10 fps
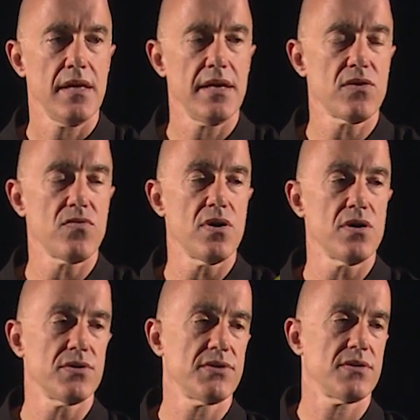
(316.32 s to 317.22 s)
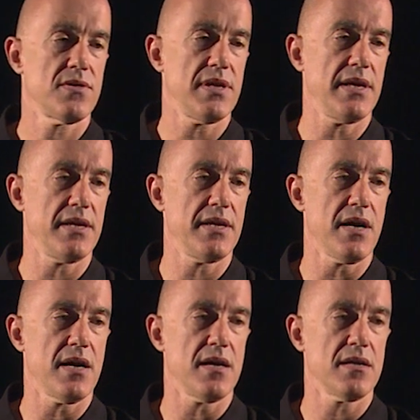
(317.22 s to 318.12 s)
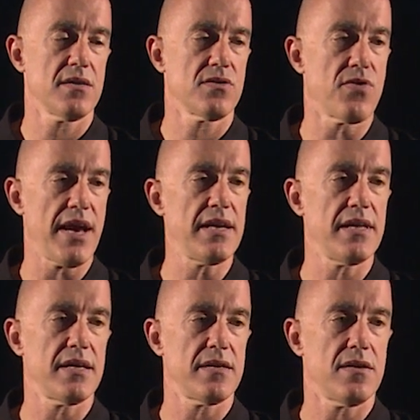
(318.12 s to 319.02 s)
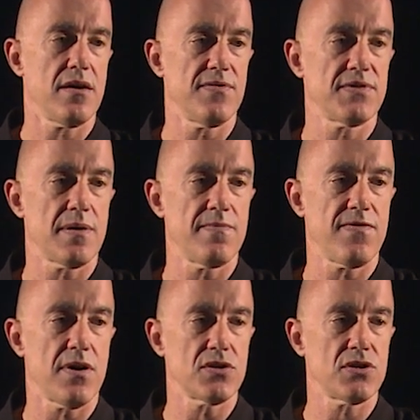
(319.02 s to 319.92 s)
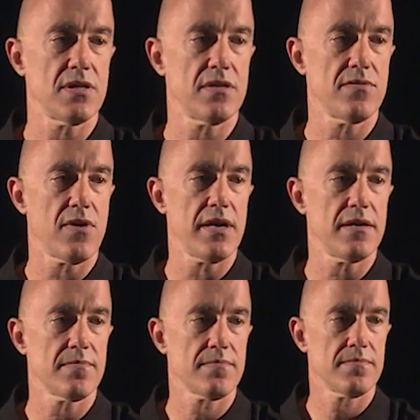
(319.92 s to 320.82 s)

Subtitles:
equals the gradient of some function, right?